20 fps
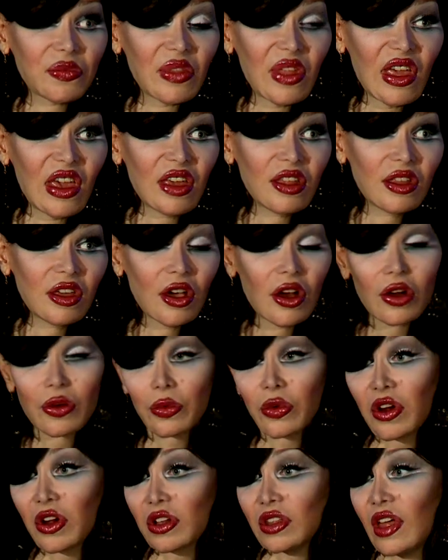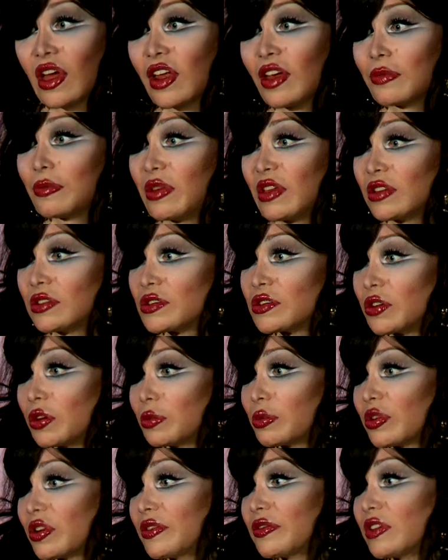In the artwork that I've been so
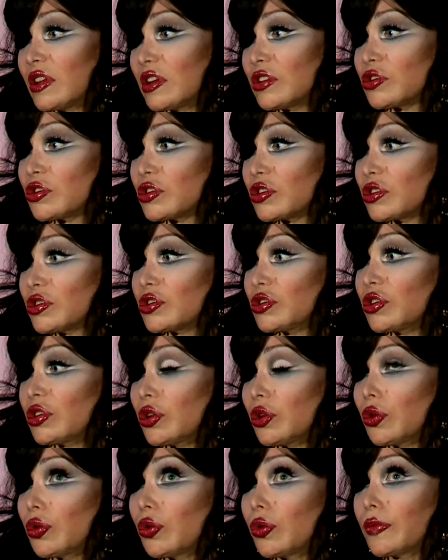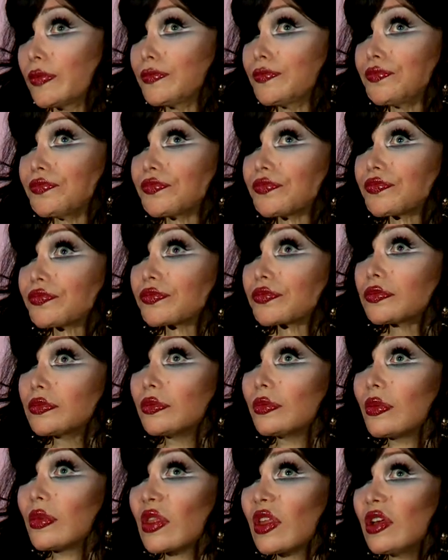privileged to
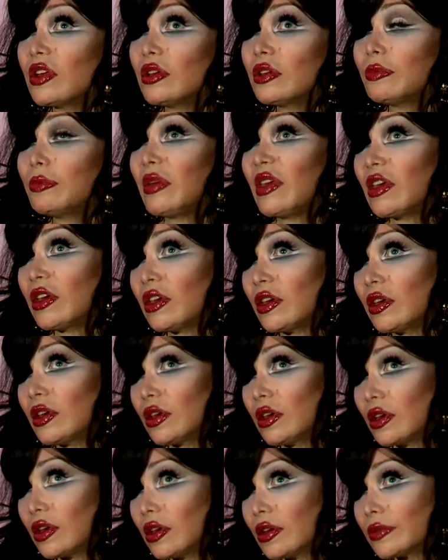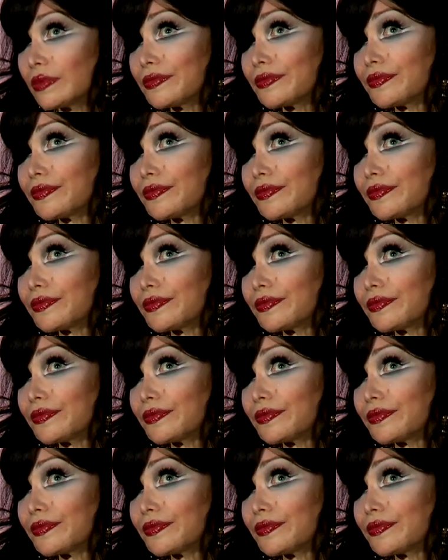be